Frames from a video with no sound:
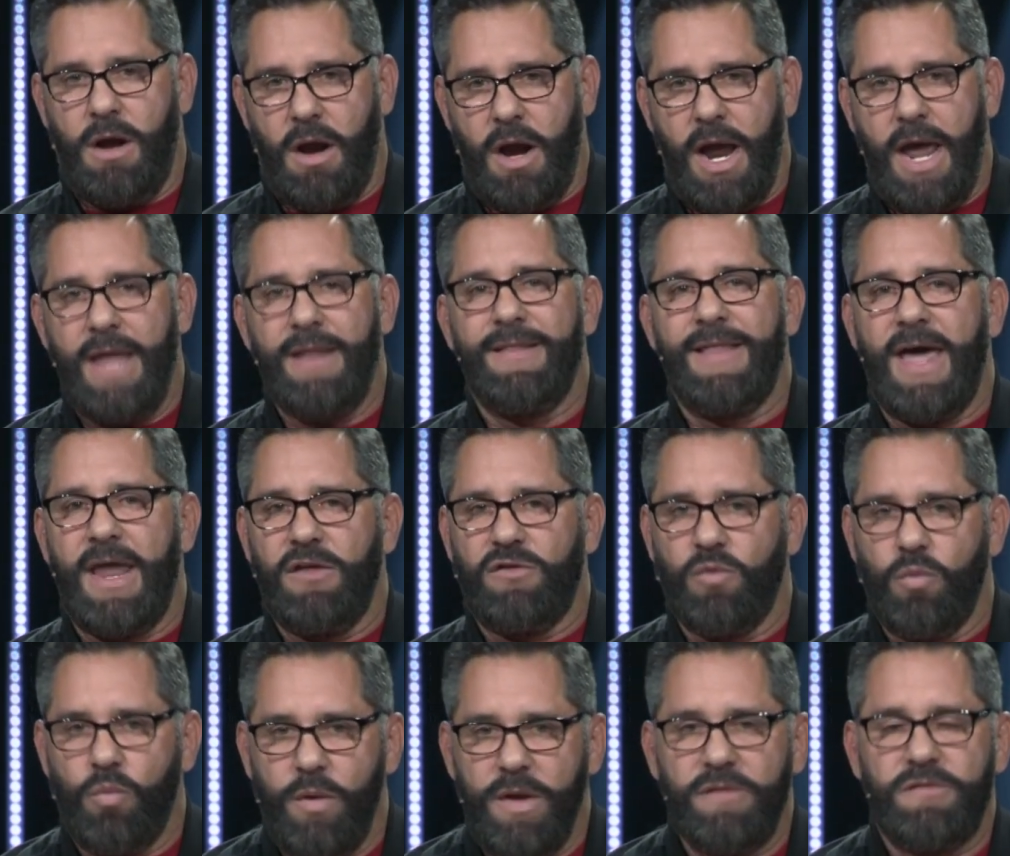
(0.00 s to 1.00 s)
All right? That is
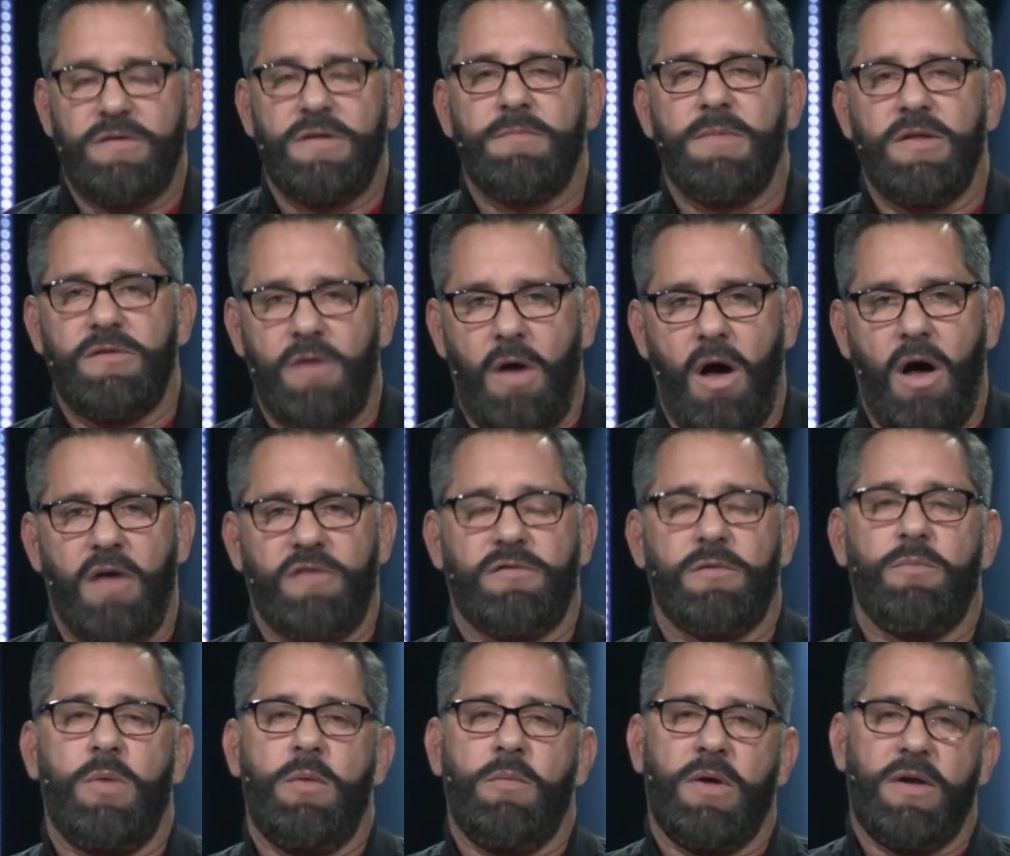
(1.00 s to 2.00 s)
wisdom. It's
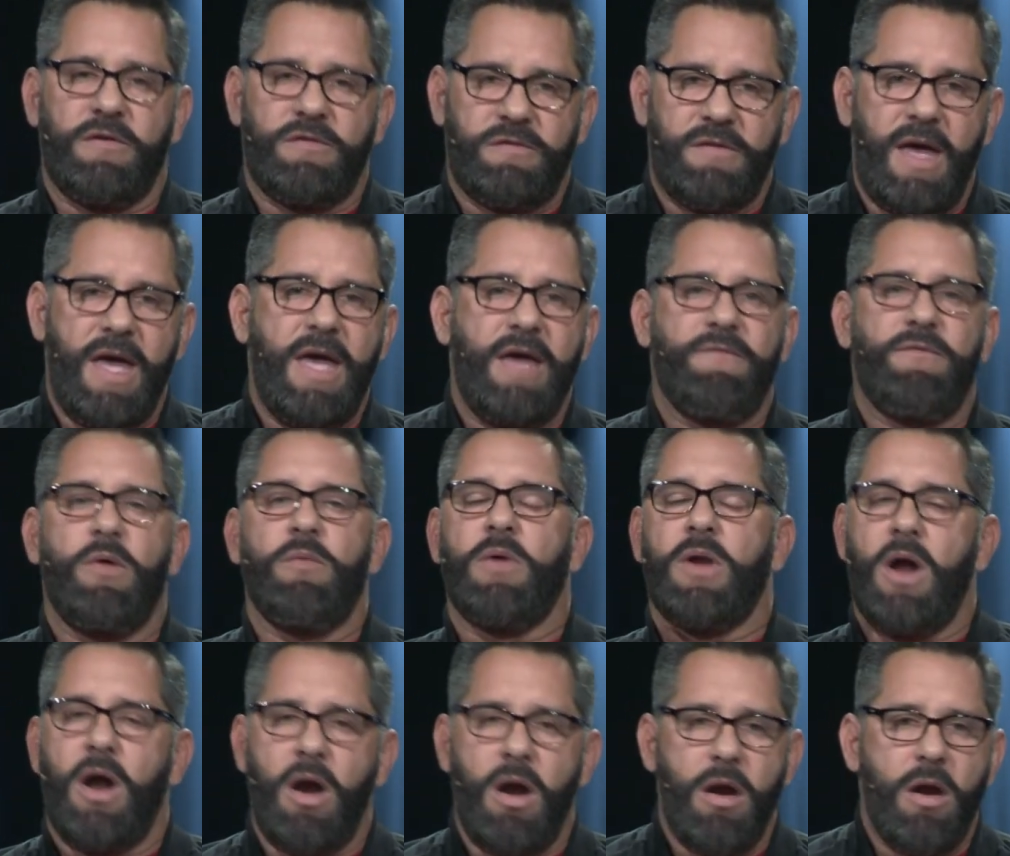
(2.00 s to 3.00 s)
awesome. We want to save, we
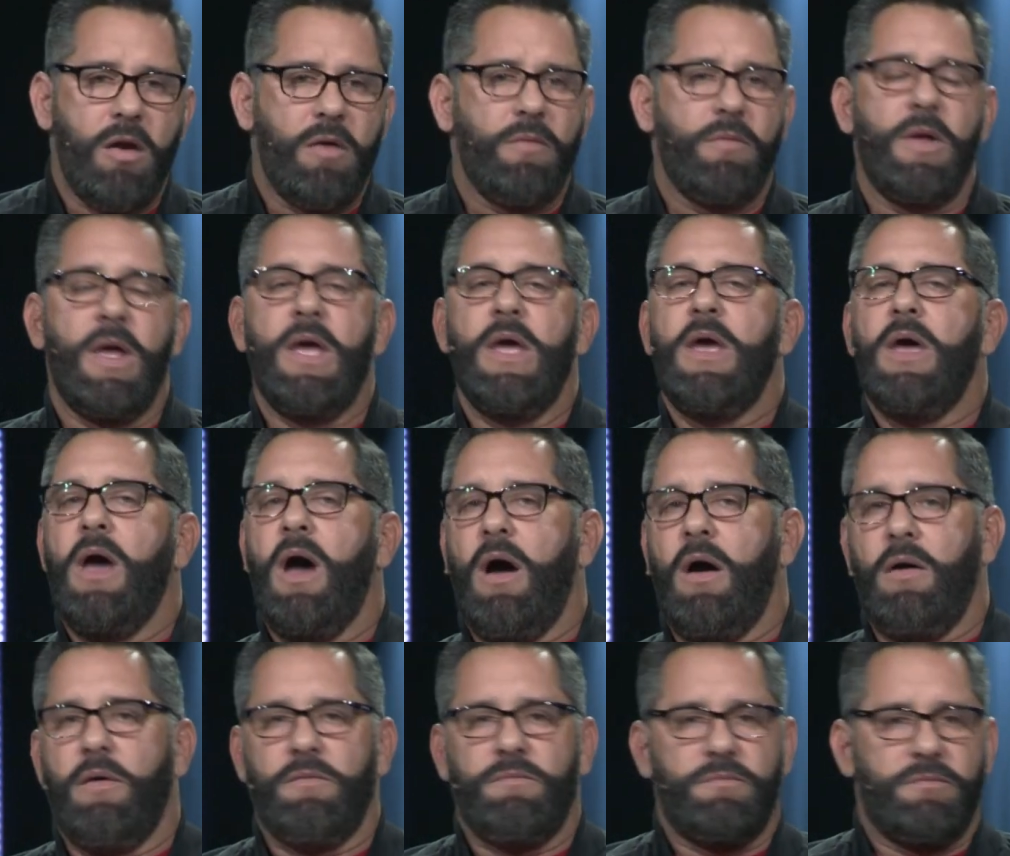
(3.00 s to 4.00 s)
want to earn
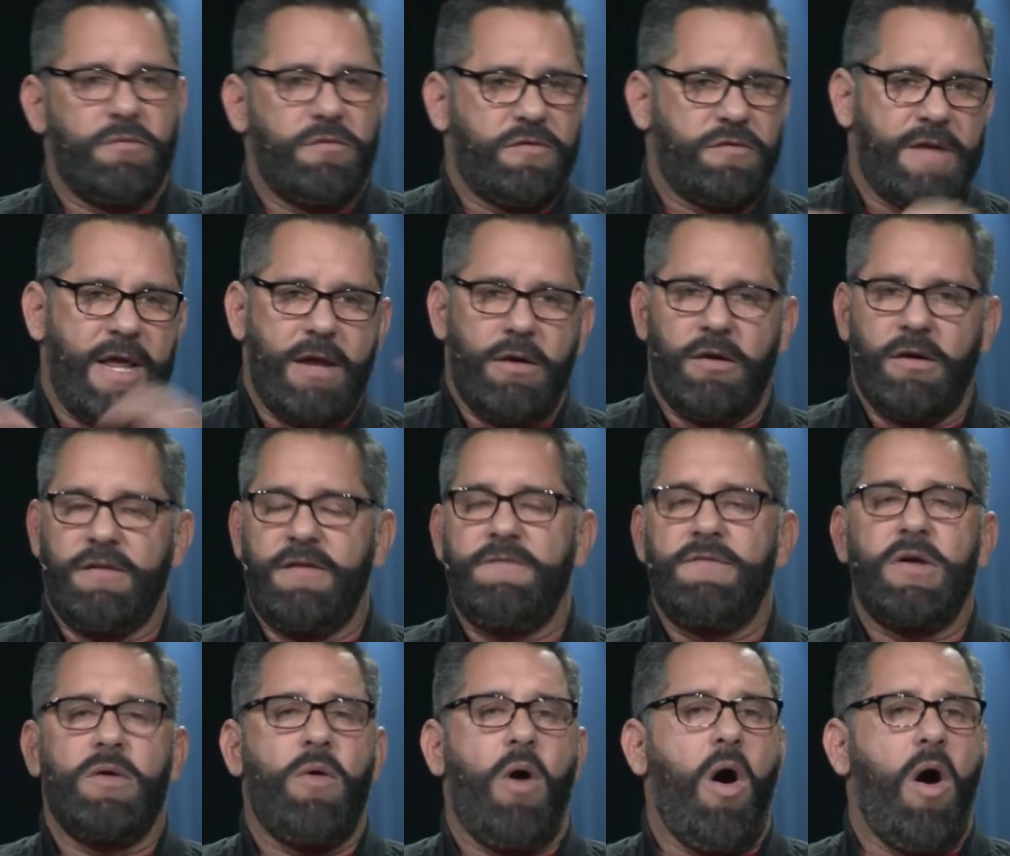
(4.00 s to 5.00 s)
uh, standard
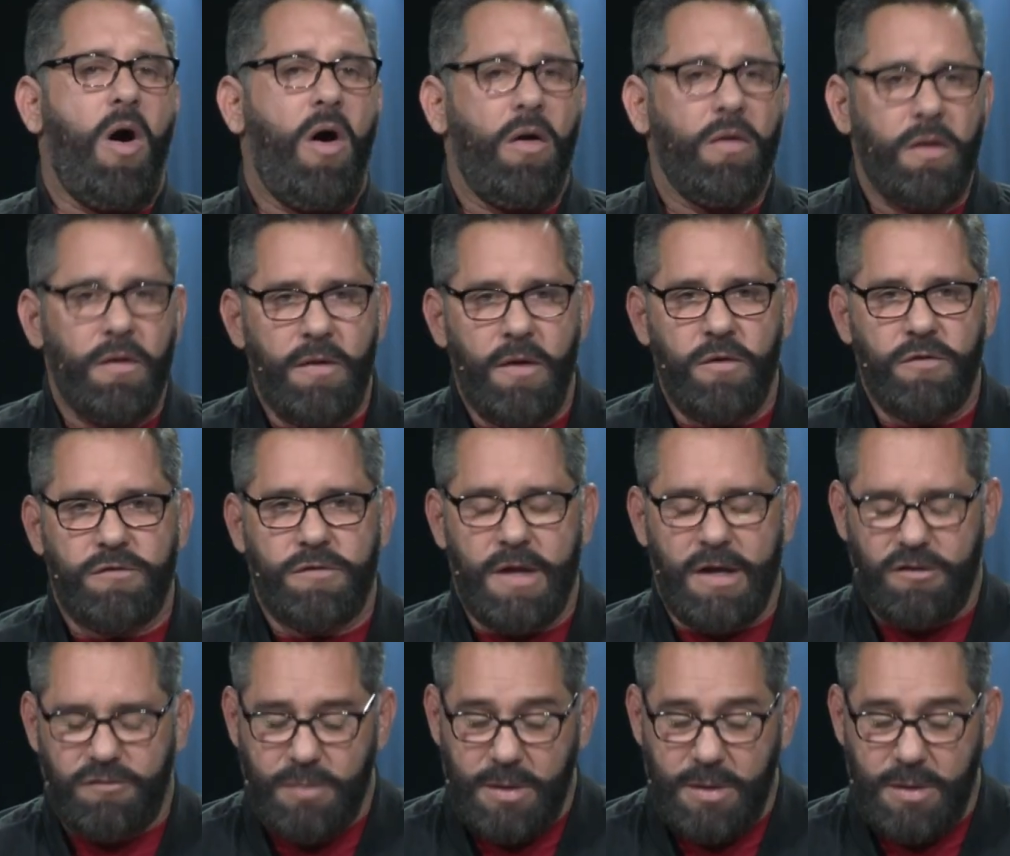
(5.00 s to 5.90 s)
living, all of those things.